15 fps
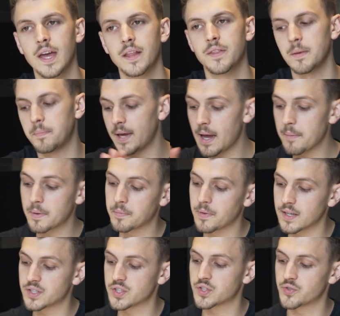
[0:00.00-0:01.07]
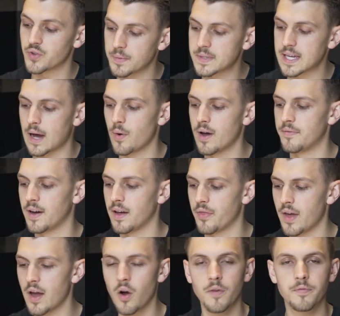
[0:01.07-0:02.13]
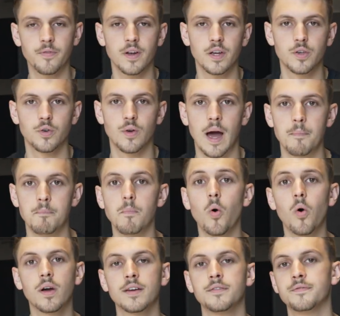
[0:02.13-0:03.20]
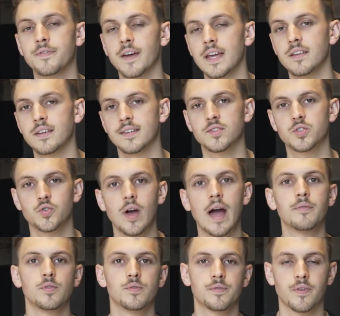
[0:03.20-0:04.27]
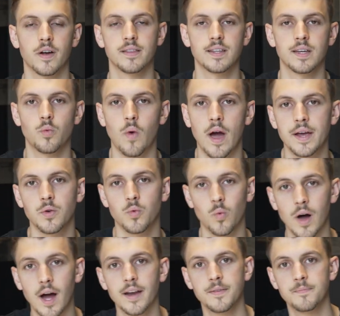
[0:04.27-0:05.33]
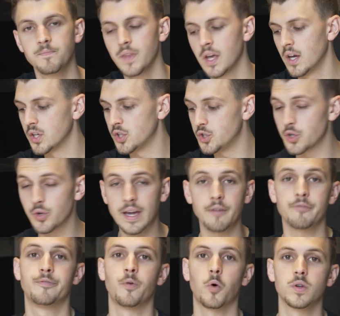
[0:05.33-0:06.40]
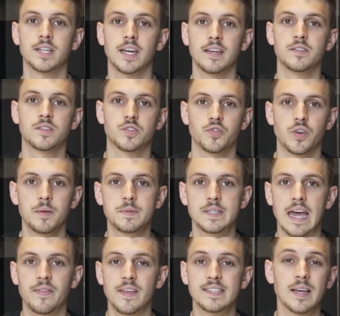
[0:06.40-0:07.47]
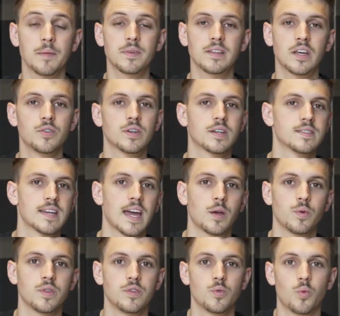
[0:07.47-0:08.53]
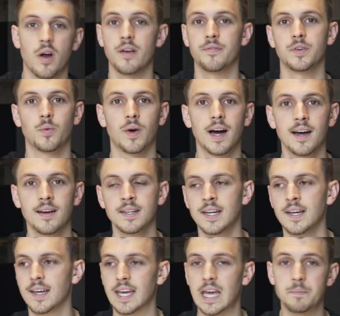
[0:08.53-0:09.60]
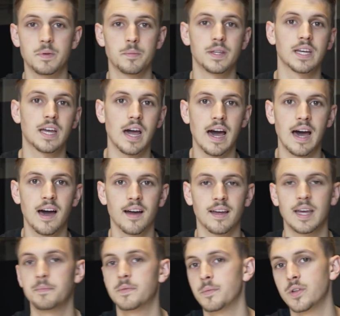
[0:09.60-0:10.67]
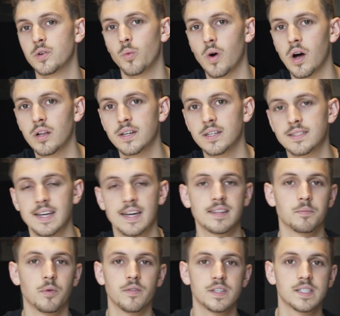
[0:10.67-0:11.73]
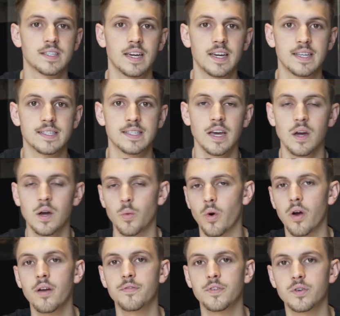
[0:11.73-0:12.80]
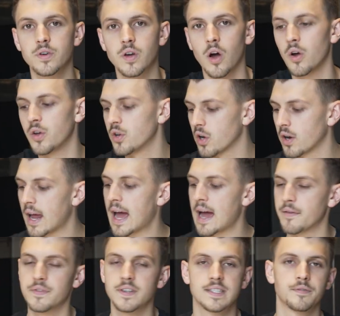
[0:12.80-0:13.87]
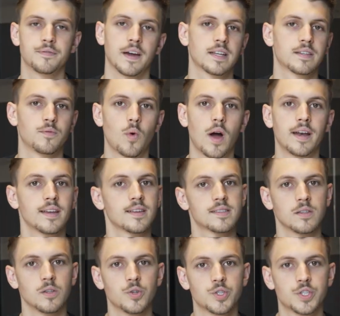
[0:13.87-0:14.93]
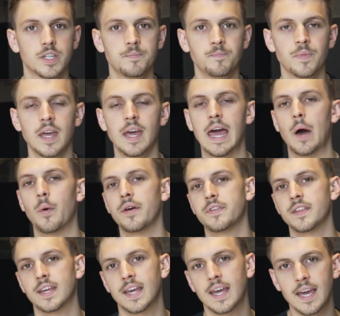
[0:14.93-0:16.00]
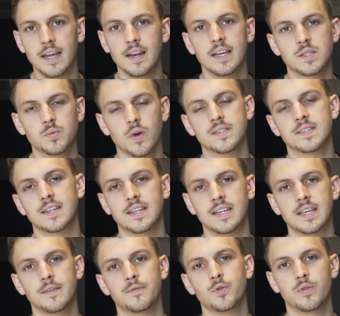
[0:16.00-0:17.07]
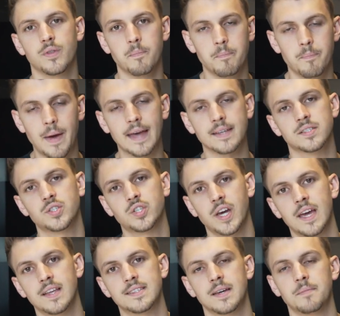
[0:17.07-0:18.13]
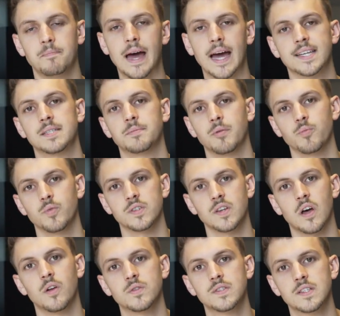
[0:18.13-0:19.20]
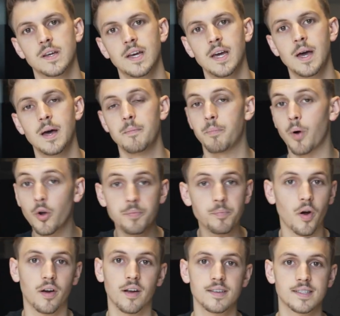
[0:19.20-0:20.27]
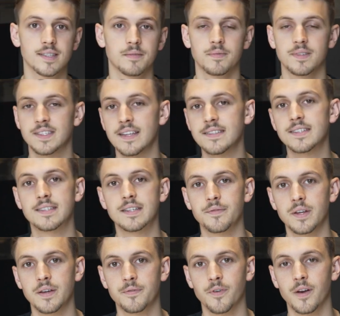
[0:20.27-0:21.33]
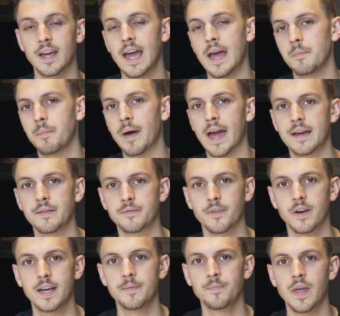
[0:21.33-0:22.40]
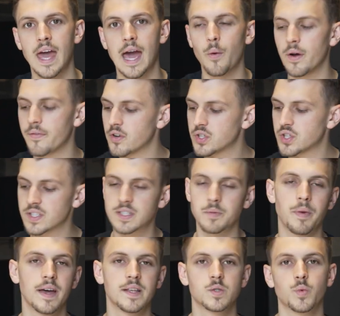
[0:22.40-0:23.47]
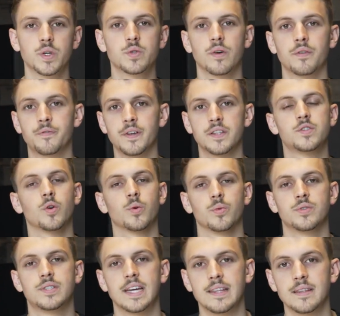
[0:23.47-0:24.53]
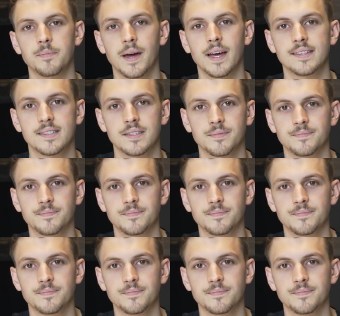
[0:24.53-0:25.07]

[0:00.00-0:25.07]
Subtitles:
The PAP Plus strips, however, they're offering you a more convenient, travel-friendly way to whiten. You do get 14 strips, and they're something that you can take with you wherever you are. Keep them in the car, keep them in your wallet, take them overseas. Wherever you go, you're going to have this effective whitening solution. However, the kit is what's going to give you the best chance at maximum results. Both products, sensitivity-free and pain-free. However, it just depends which one fits your routine the best.